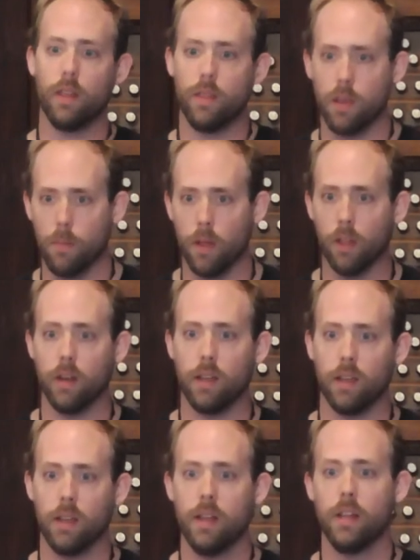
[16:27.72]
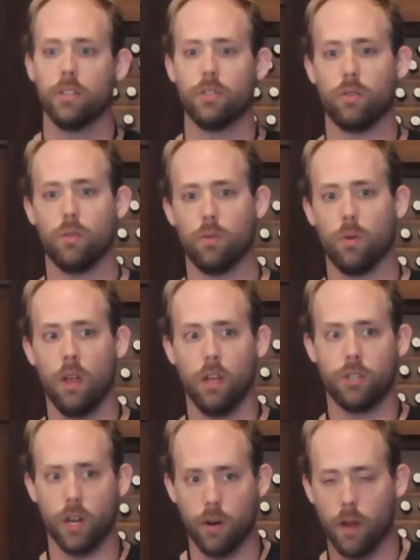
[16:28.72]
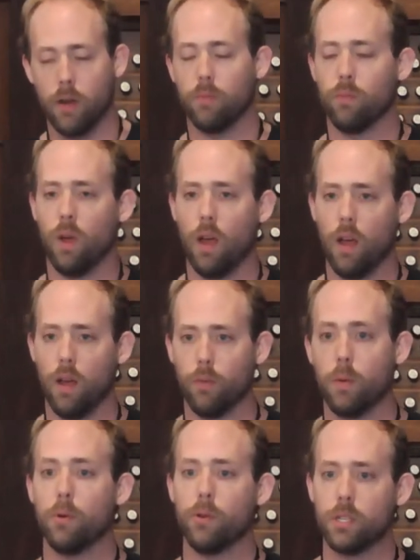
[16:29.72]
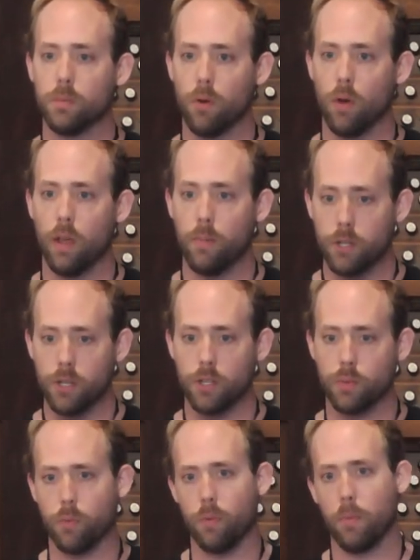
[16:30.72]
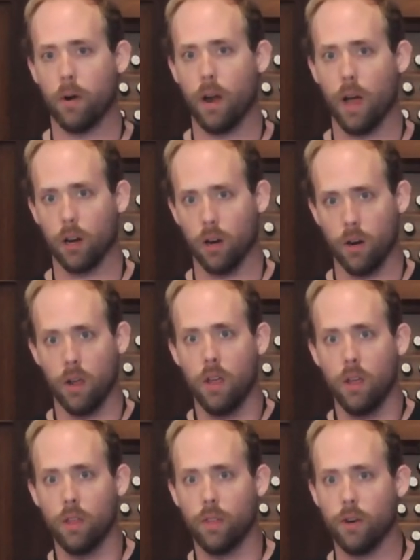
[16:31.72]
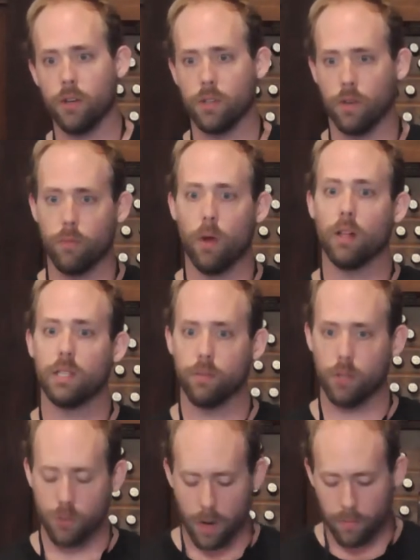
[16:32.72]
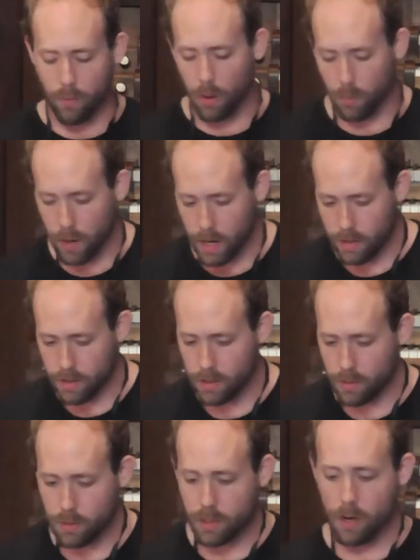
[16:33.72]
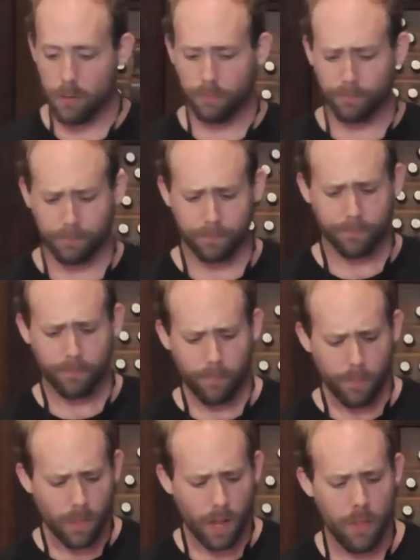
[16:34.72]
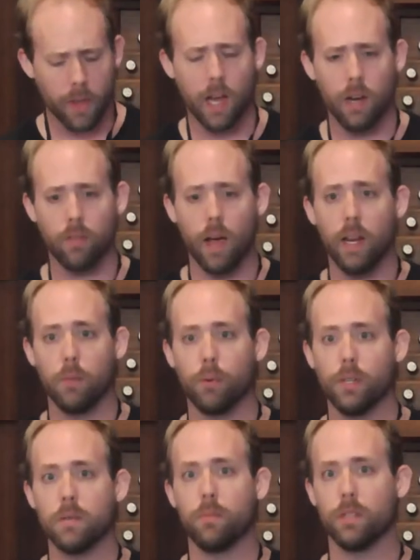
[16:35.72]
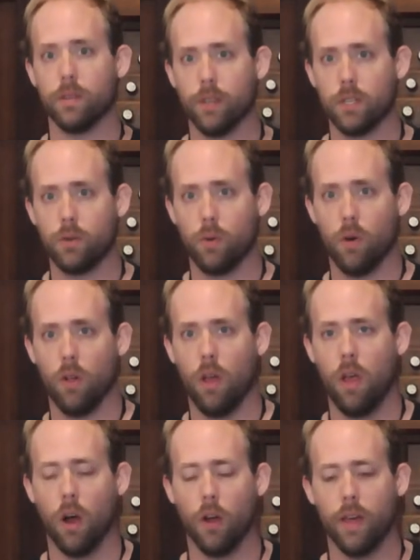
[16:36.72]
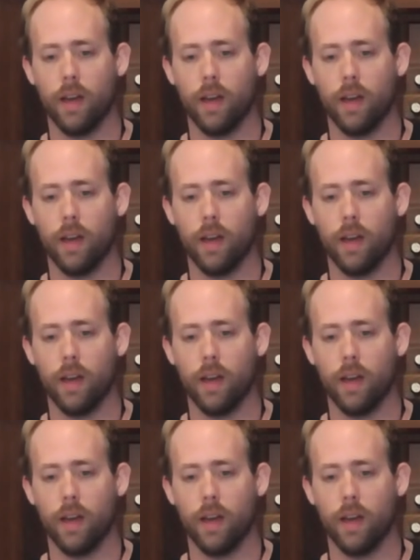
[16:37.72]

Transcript: the ability to generate uh, reproducible images with repo2docker, there's a relatively straightforward way to do so. And the kind of guiding principles of this tool are that it